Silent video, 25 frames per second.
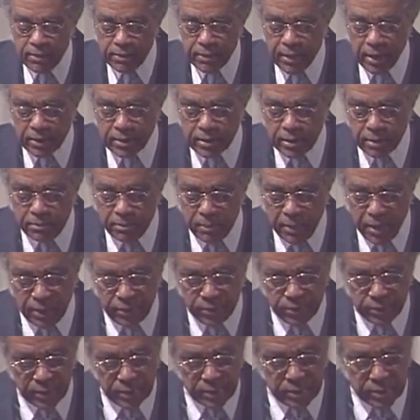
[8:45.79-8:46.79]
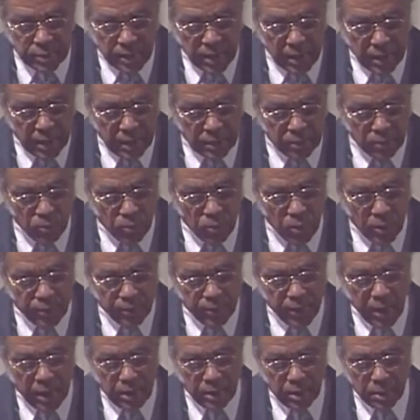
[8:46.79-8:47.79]
that could meet the need
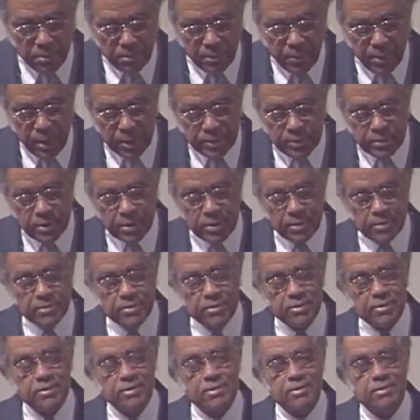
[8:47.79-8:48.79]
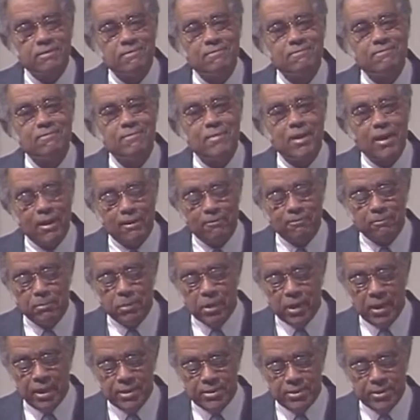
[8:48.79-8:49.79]
with an abundance of
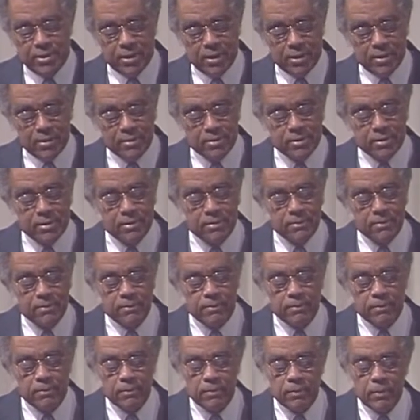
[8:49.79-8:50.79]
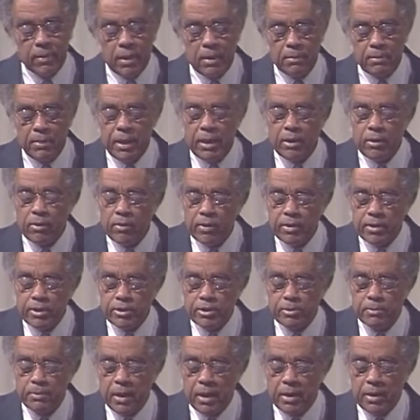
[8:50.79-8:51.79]
blessings. Peter and
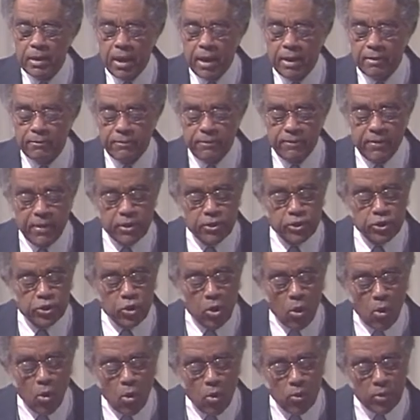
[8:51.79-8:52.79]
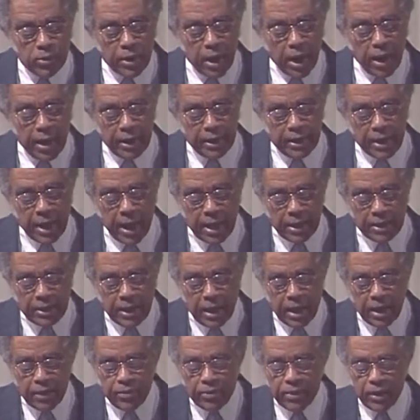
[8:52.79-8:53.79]
his men had fished all night, and
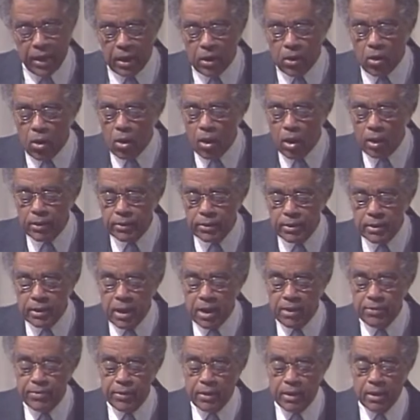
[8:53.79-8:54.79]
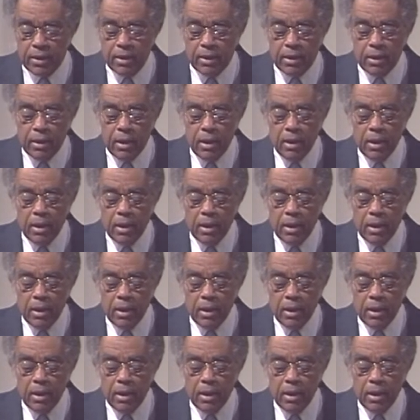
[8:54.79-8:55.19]
yet they caught nothing.